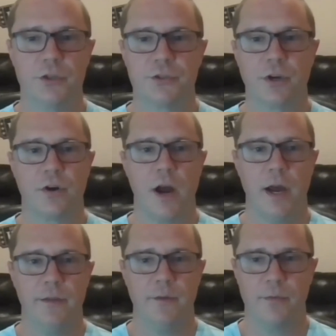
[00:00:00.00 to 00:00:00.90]
the
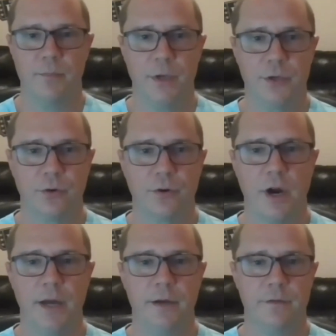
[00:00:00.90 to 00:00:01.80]
grind, the mental
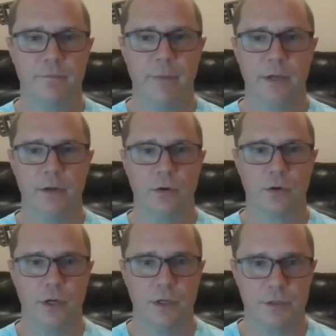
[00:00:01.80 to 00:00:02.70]
grind of making cold
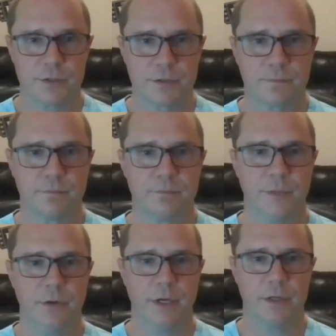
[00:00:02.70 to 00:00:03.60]
calls,
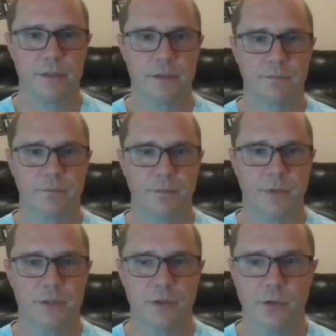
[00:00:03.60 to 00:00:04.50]

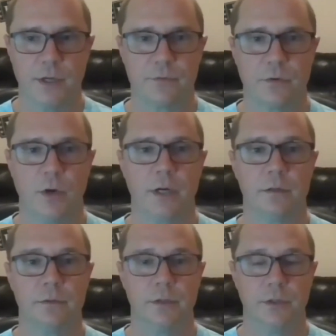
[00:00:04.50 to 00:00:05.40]
gets old after a
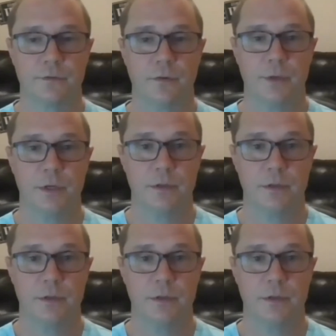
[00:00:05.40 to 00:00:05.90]
while, at least for me.